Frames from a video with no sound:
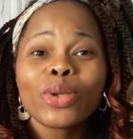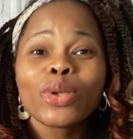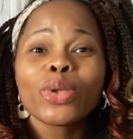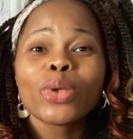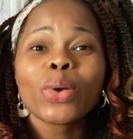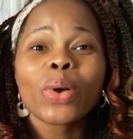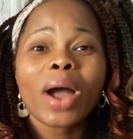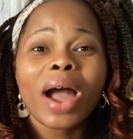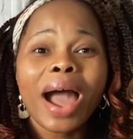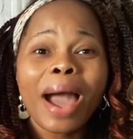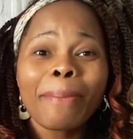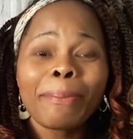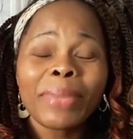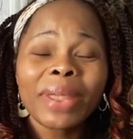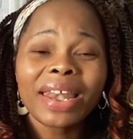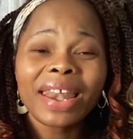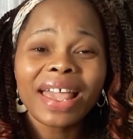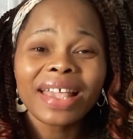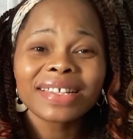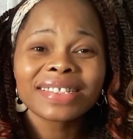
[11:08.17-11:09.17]
Your
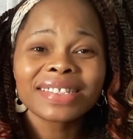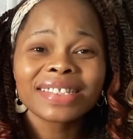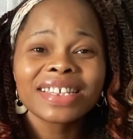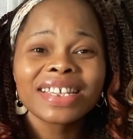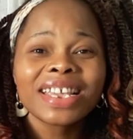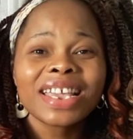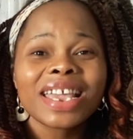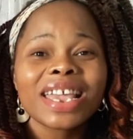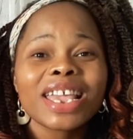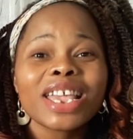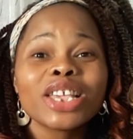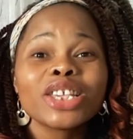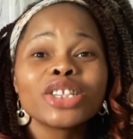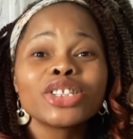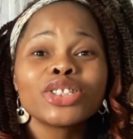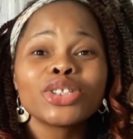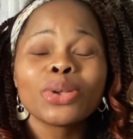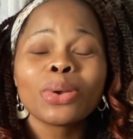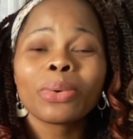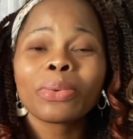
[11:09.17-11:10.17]
happiness
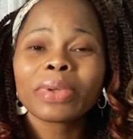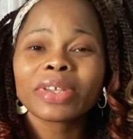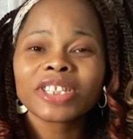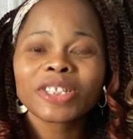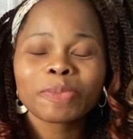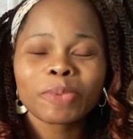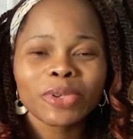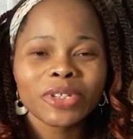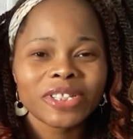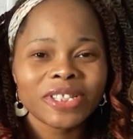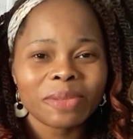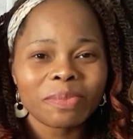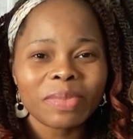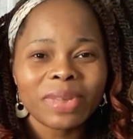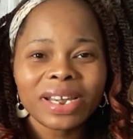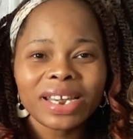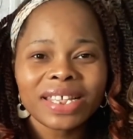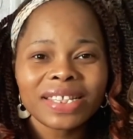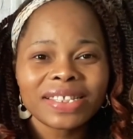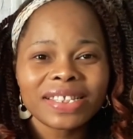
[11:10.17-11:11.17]
is your
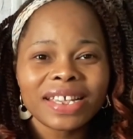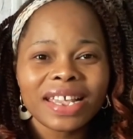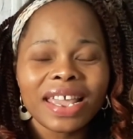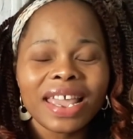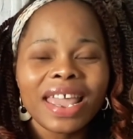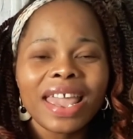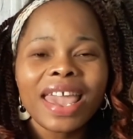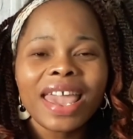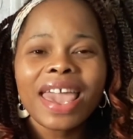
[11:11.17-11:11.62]
responsibility